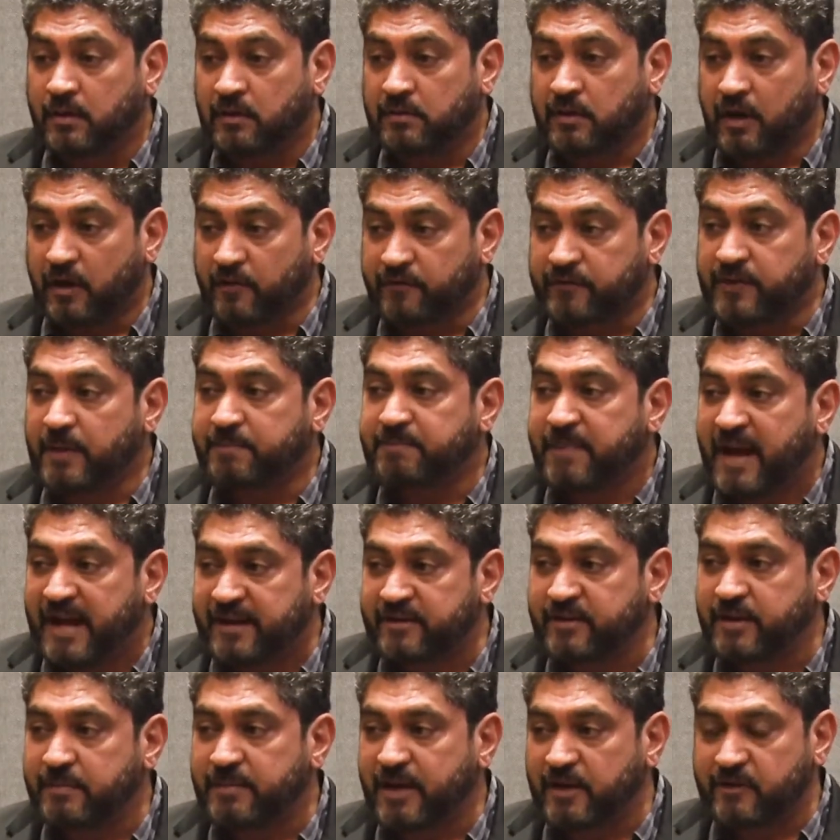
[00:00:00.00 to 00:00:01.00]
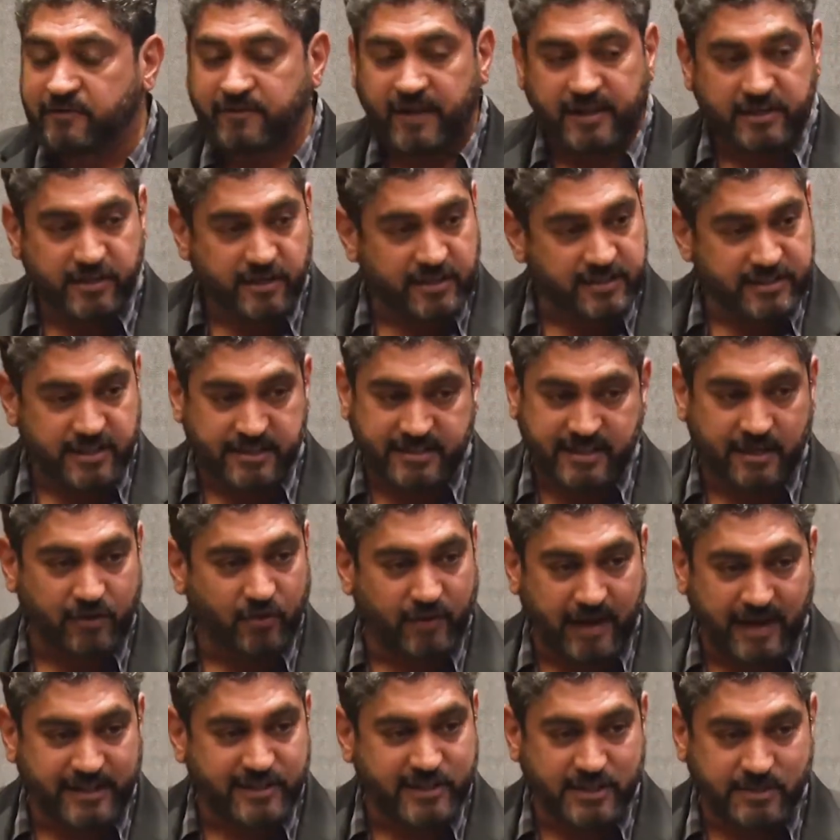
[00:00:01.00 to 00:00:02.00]
Now, if the battery manufacturer just said,
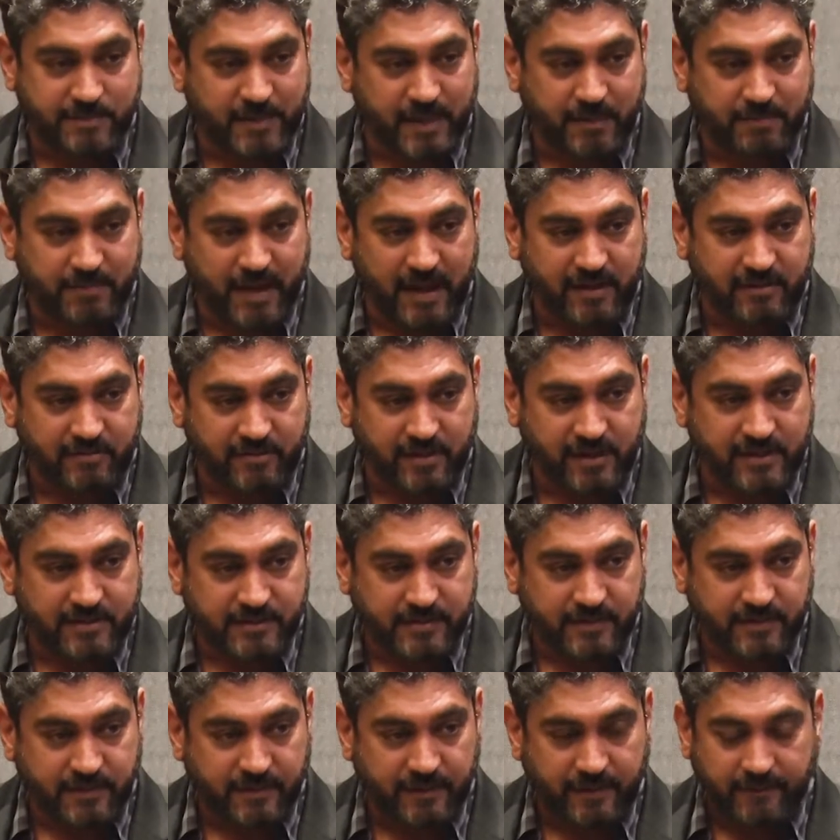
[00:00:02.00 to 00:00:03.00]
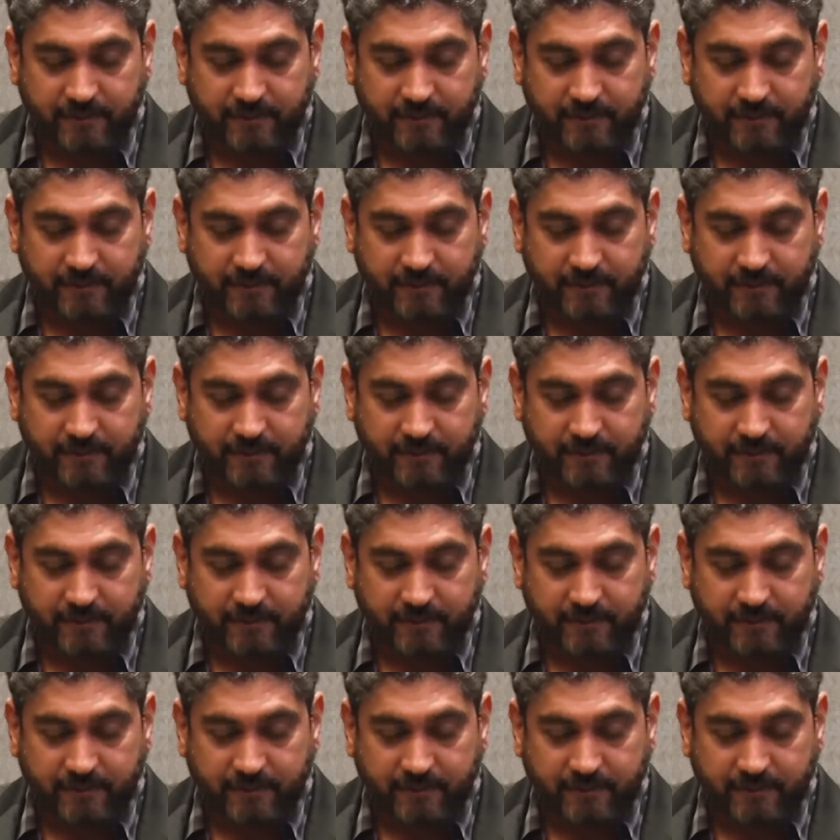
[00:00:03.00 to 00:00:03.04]
look, I just make batteries,